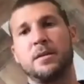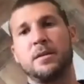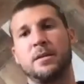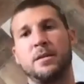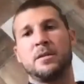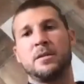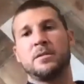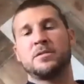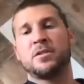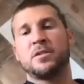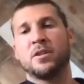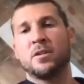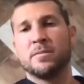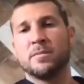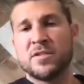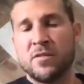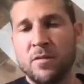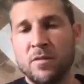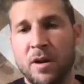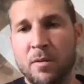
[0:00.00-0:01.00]
in
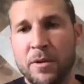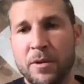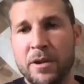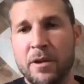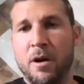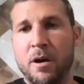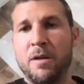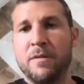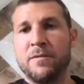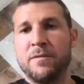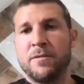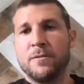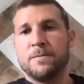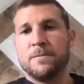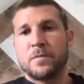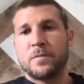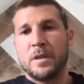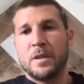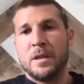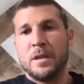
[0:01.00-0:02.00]
terms of what we offer,
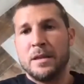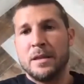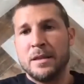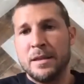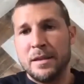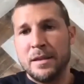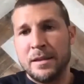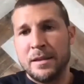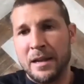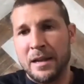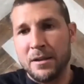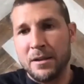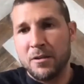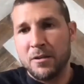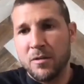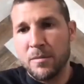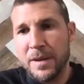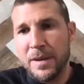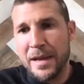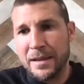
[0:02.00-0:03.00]
and kind of
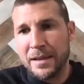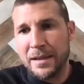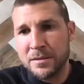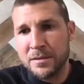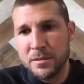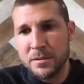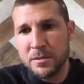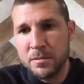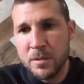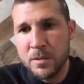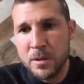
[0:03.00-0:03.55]
going back to,